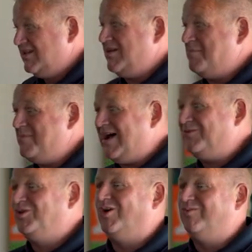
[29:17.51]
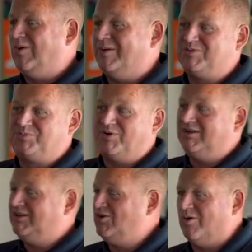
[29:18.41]
The amount of web to
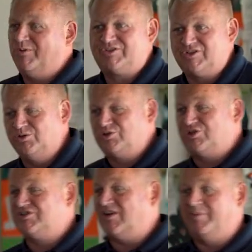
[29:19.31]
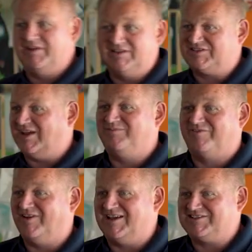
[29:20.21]
print e-commerce solutions that have been the same
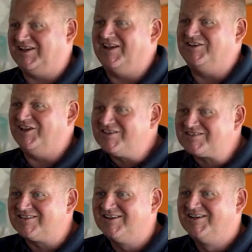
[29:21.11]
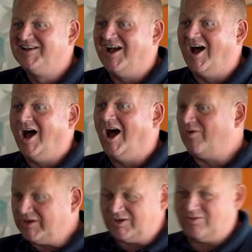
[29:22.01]
for the last 10 years
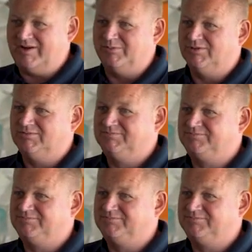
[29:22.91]
are incredible.